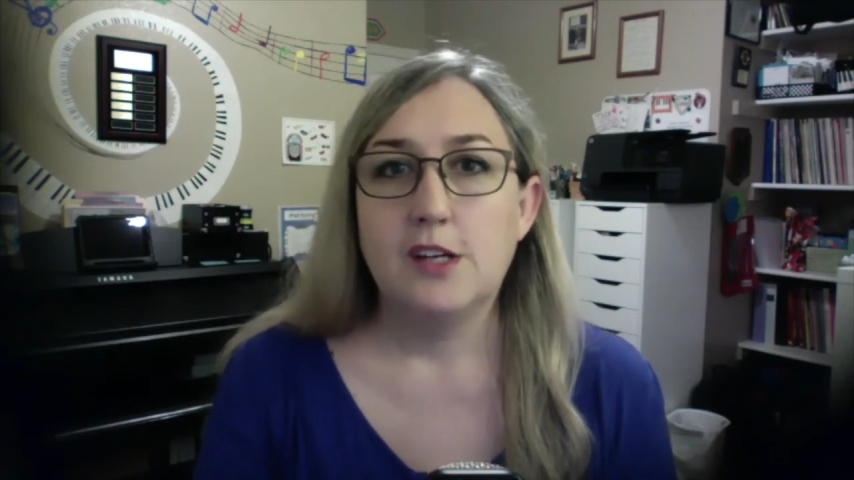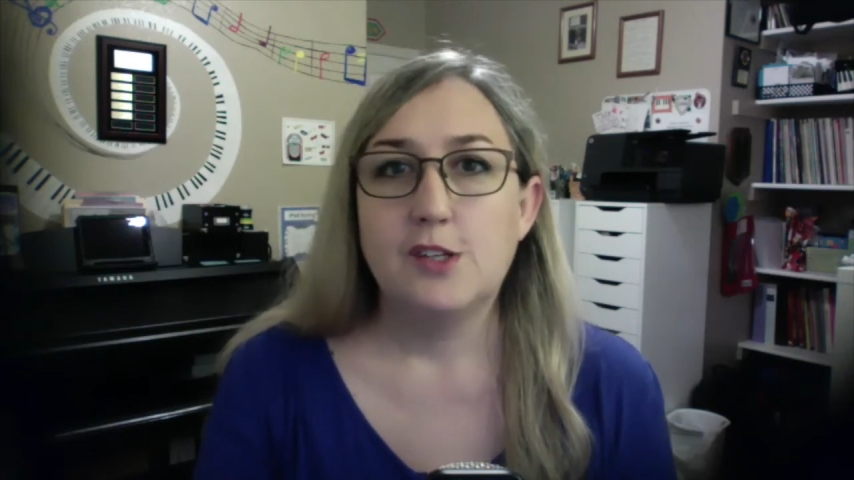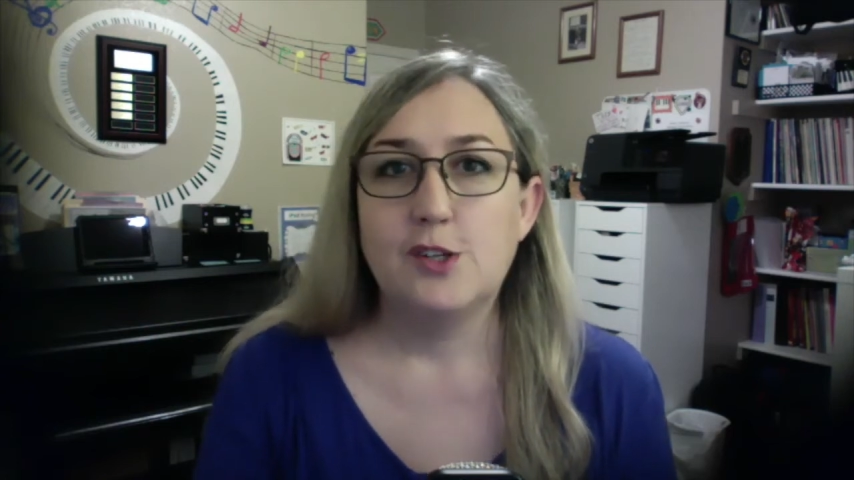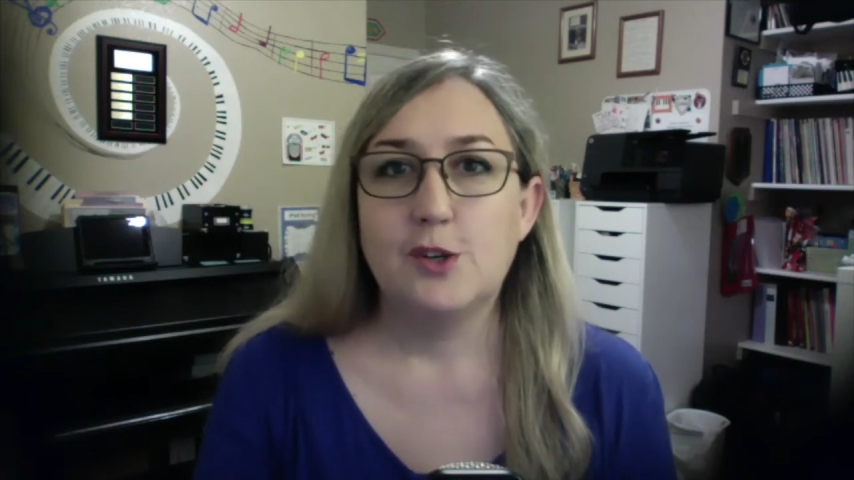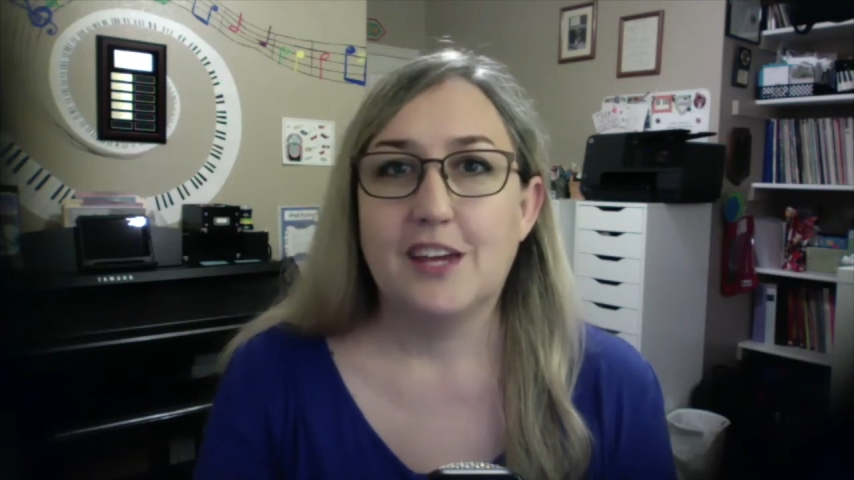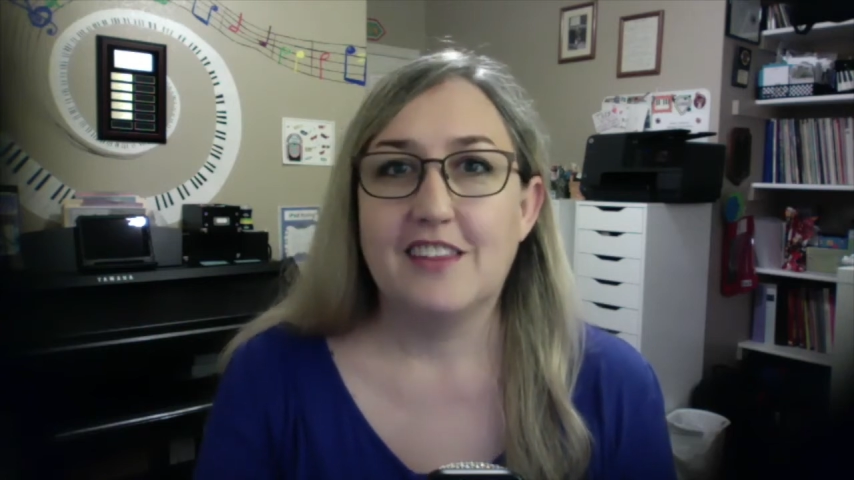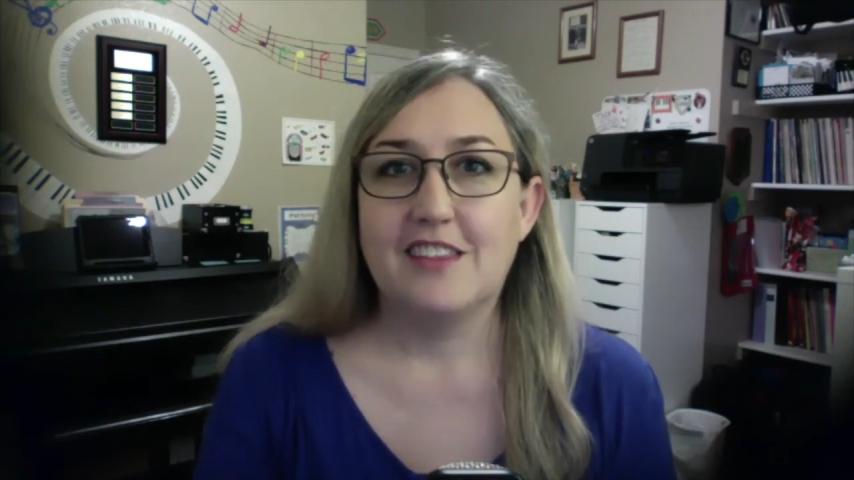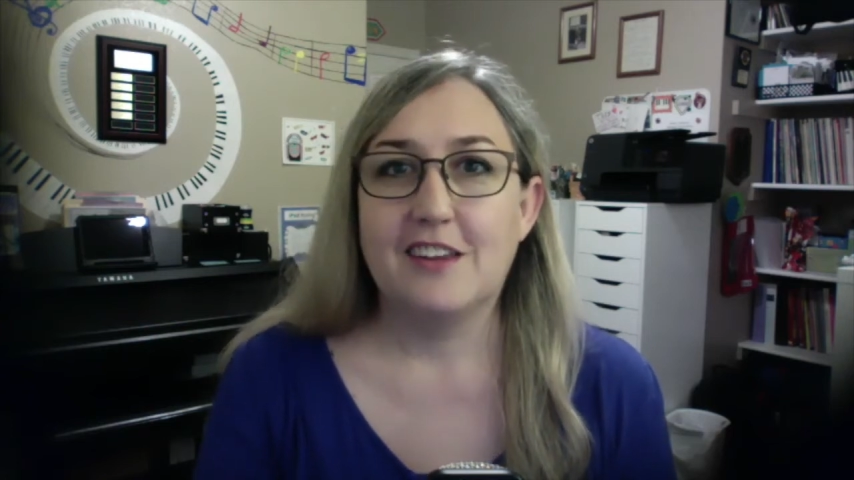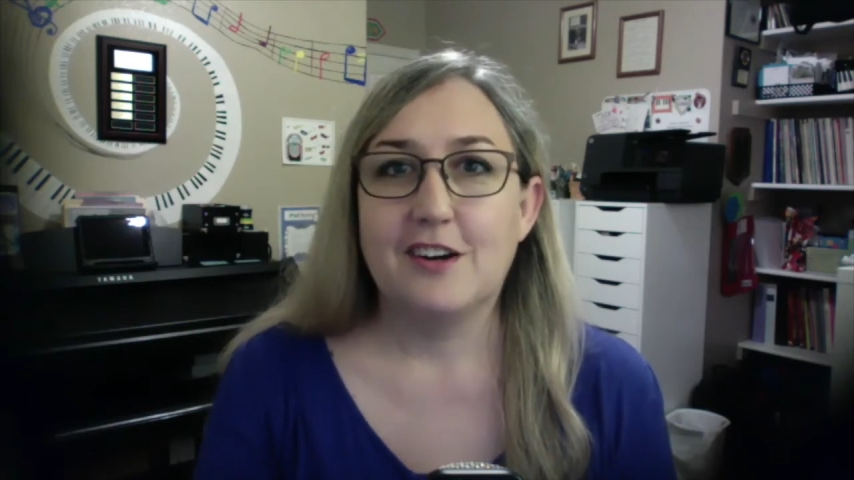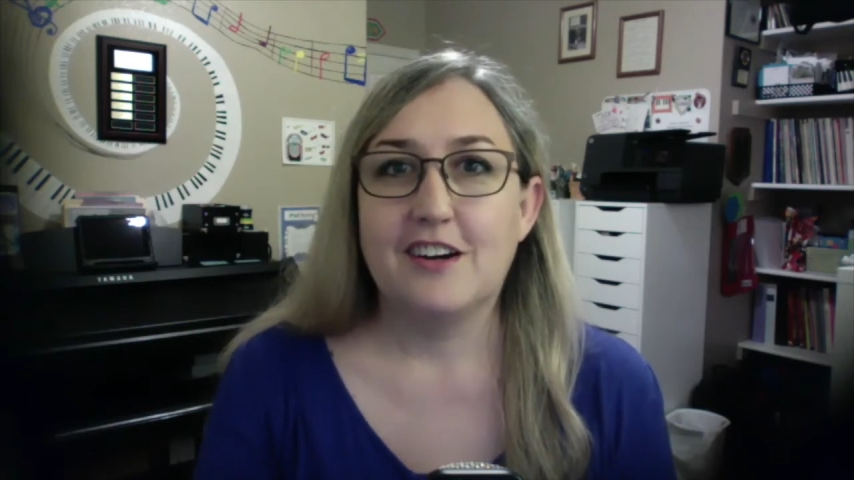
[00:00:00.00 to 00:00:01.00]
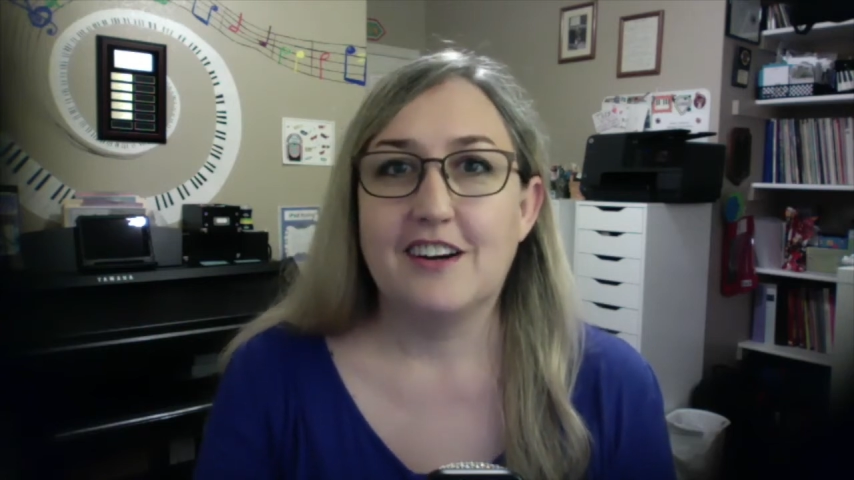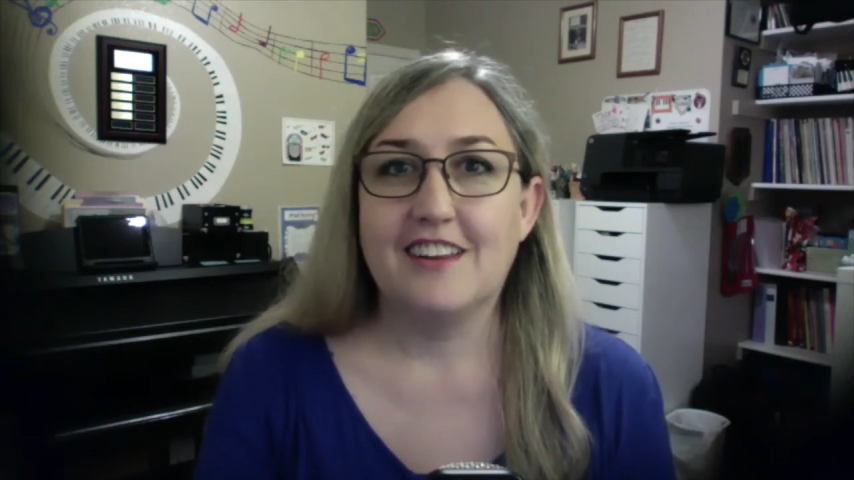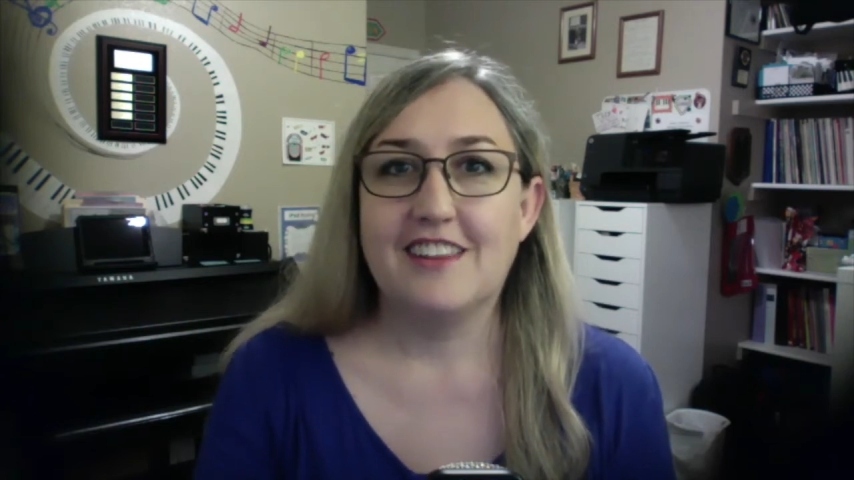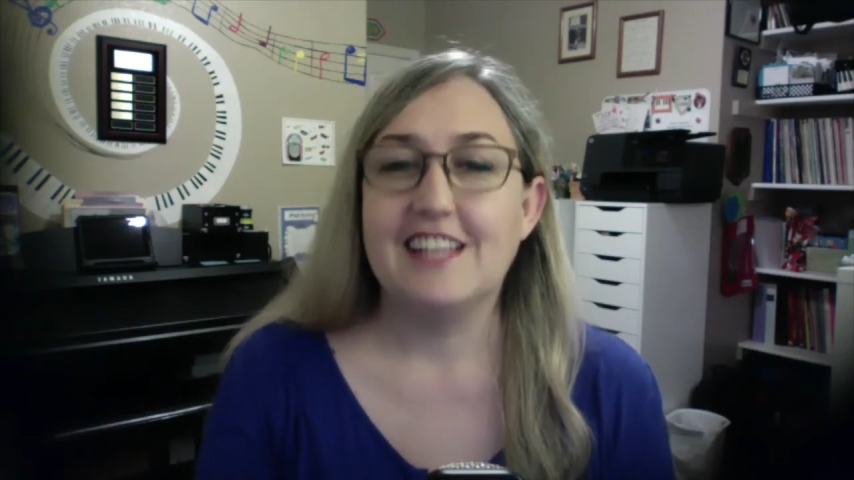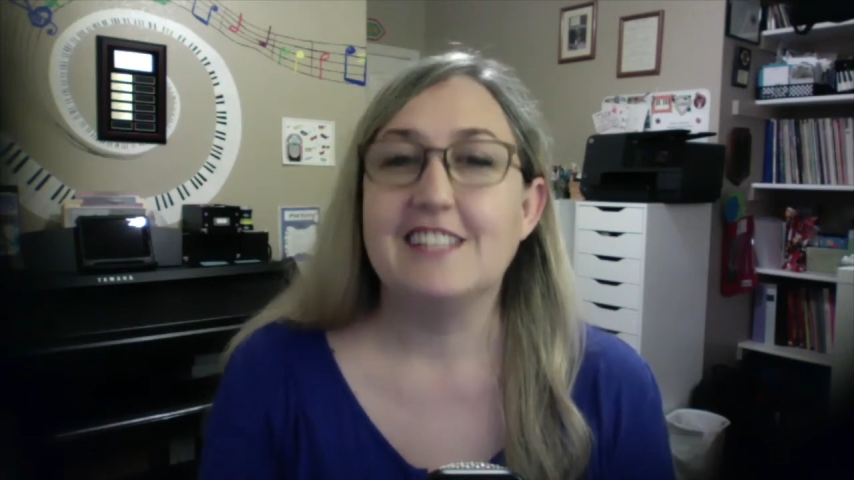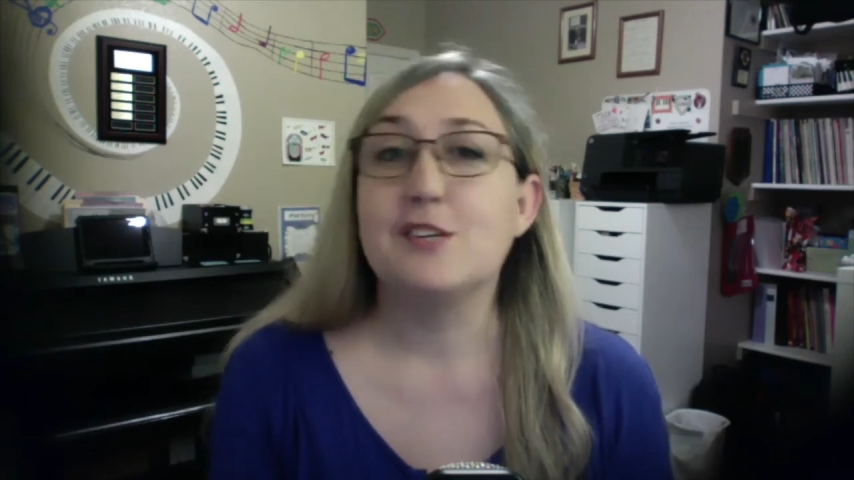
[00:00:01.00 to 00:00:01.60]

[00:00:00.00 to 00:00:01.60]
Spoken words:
to get their things